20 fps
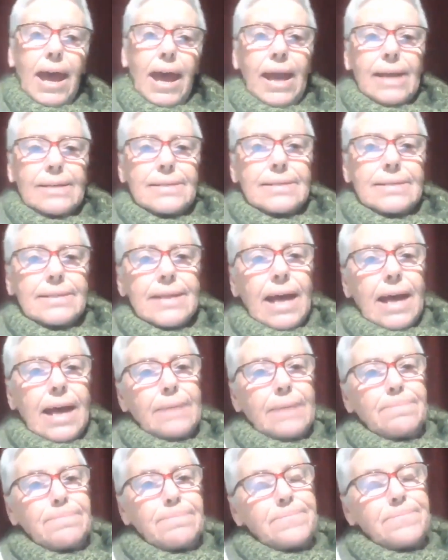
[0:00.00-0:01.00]
And
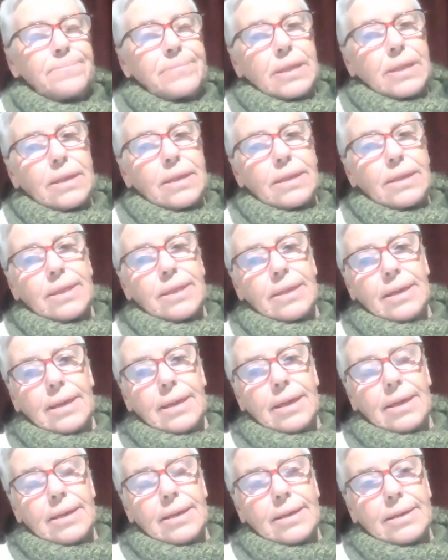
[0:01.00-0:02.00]

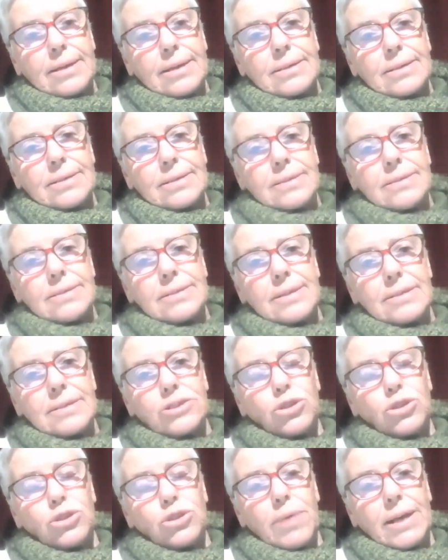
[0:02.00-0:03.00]
the
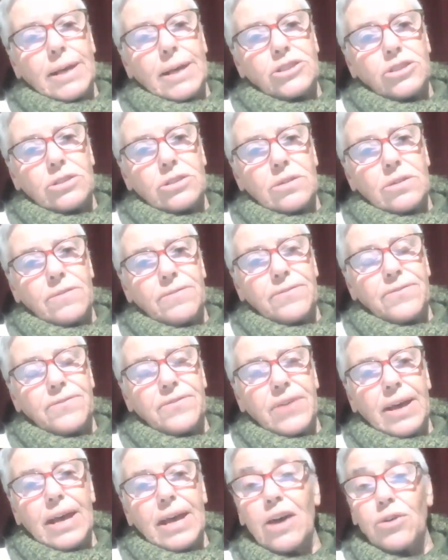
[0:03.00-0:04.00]
situation of
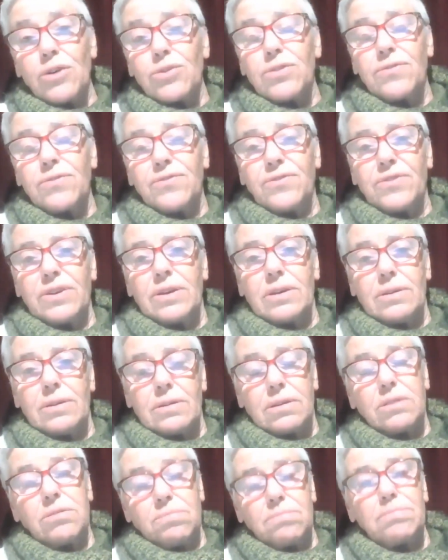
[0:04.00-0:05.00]
health,
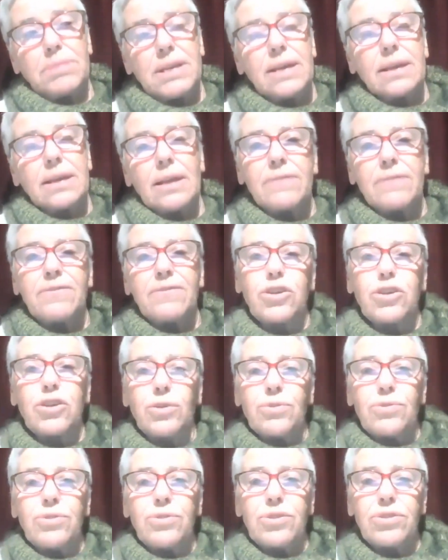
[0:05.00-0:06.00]
particularly for
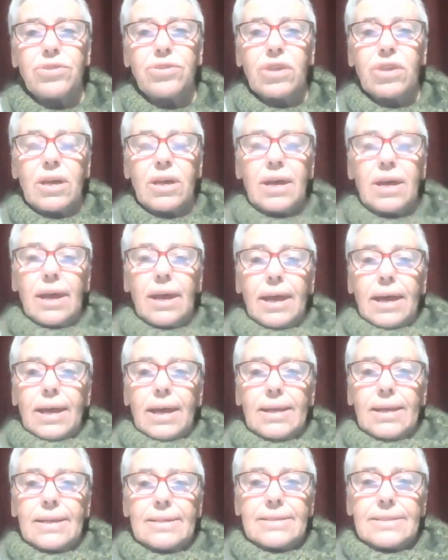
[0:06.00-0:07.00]
youth,
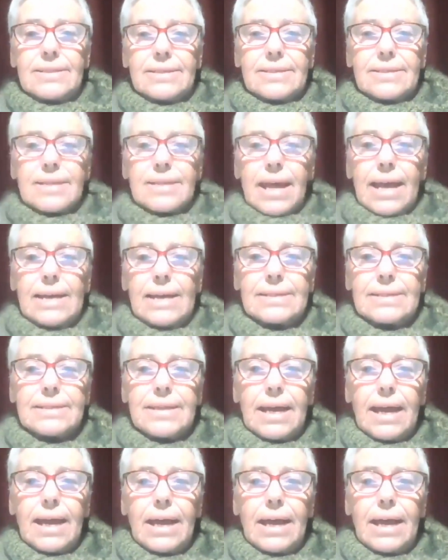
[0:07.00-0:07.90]
is that